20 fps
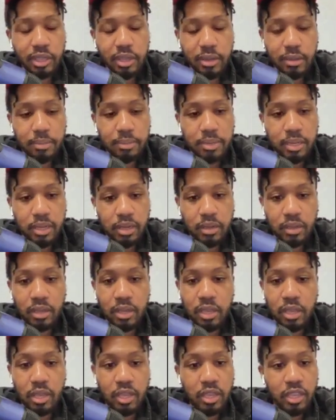I mean,
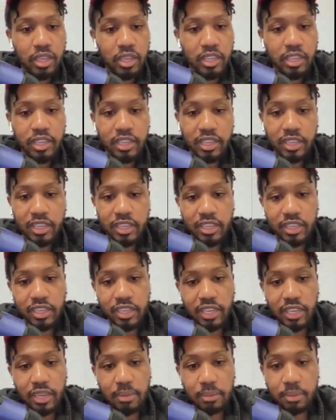you
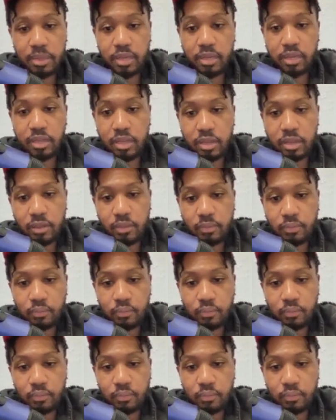can't beat that.